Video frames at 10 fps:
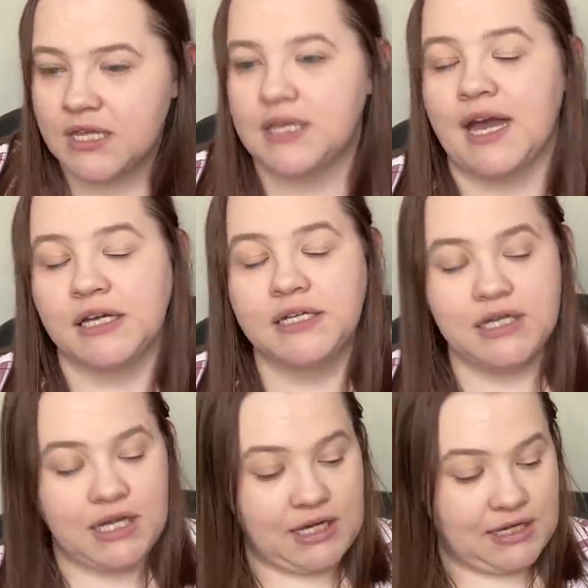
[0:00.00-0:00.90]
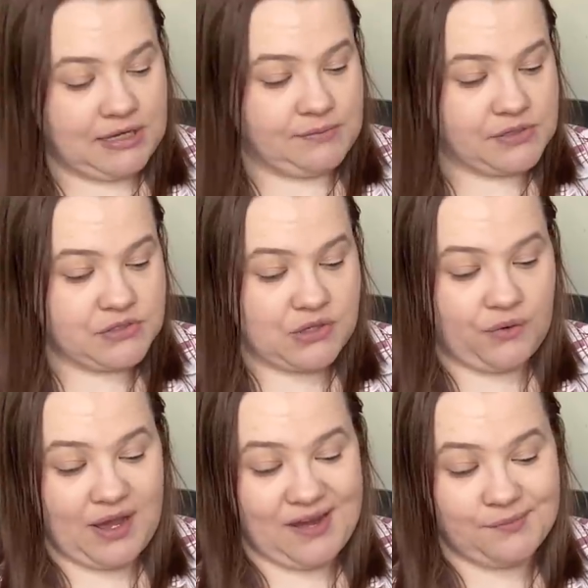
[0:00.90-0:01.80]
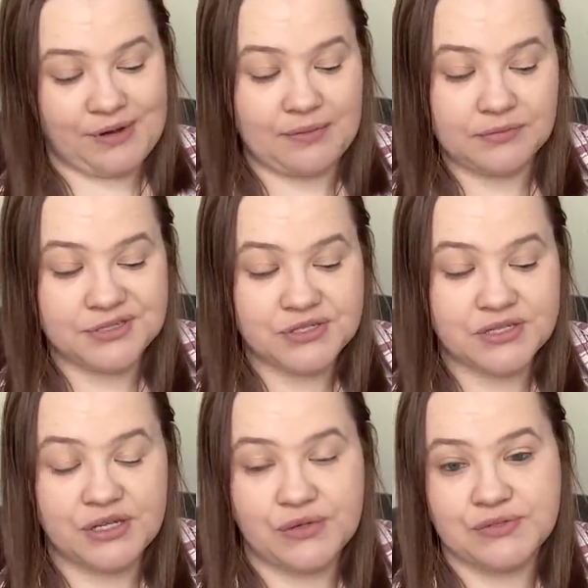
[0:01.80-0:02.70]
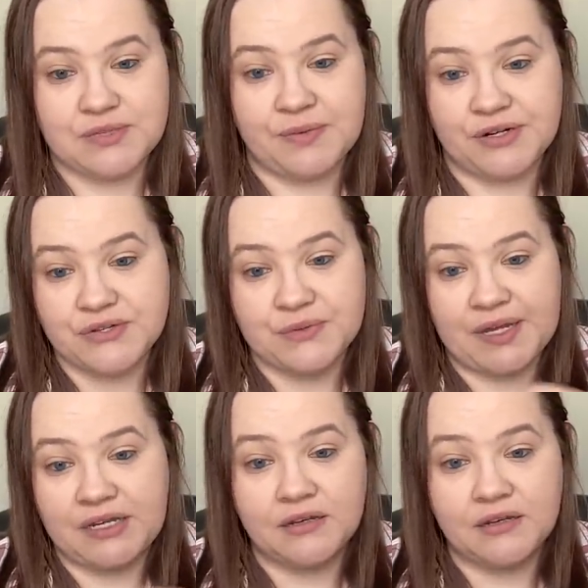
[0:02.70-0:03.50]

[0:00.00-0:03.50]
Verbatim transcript: Yeah. Um, so I'm probably just going to use the bittersweet